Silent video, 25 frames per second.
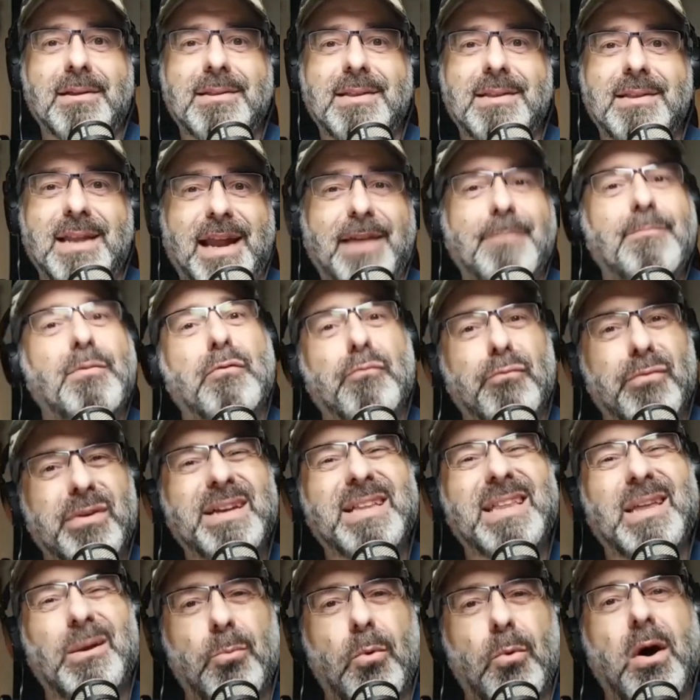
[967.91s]
that i've been
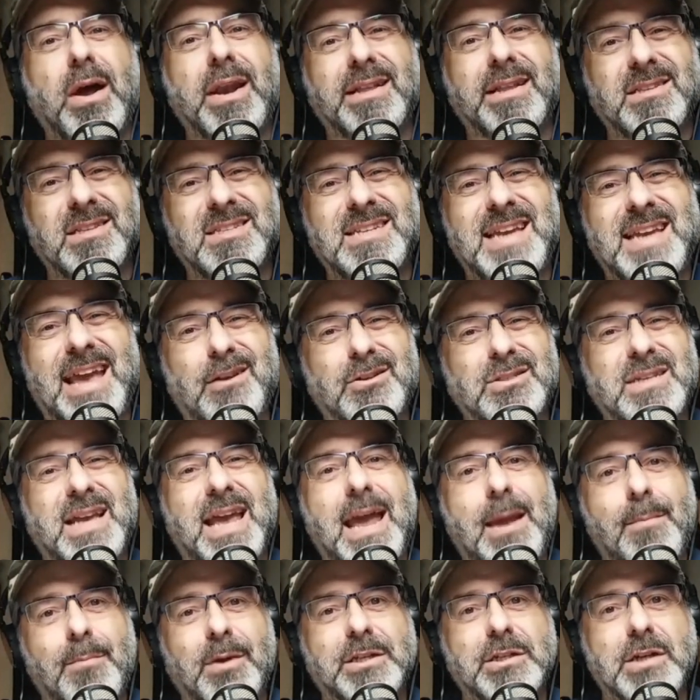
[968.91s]
really wanting to take because i
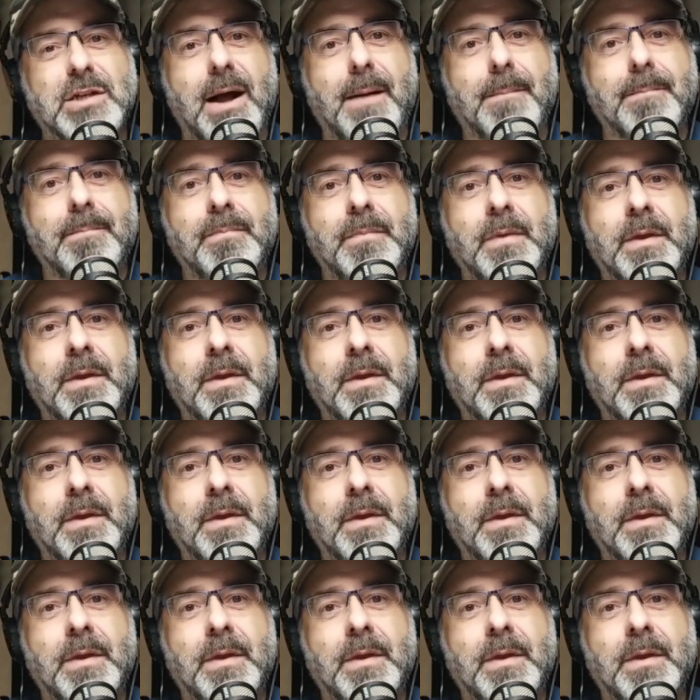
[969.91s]
hate my job